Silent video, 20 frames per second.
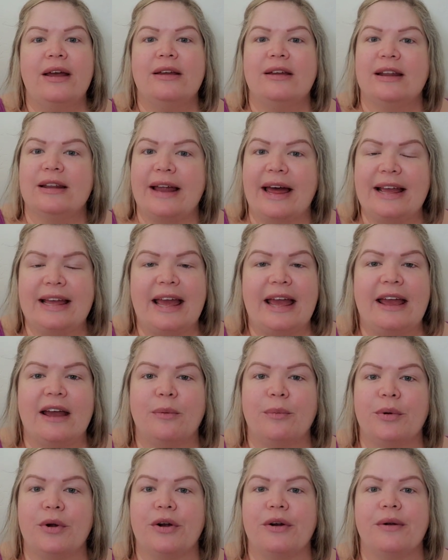you like
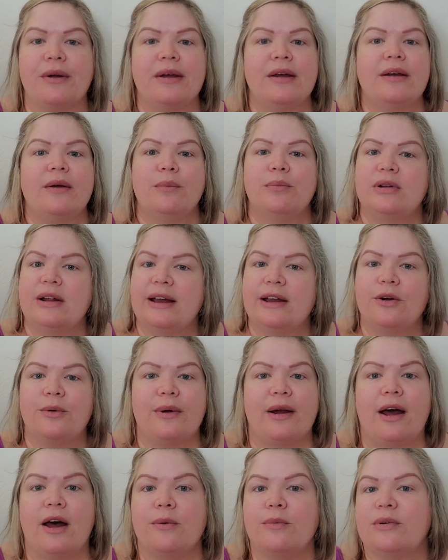amber, play
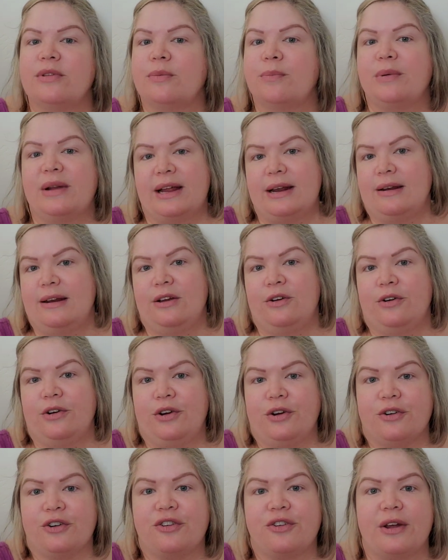around with blending
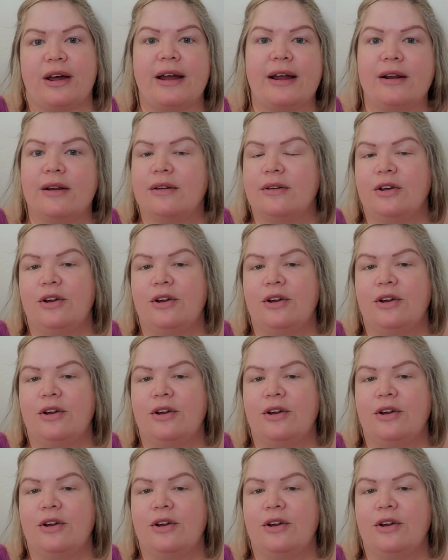on your side.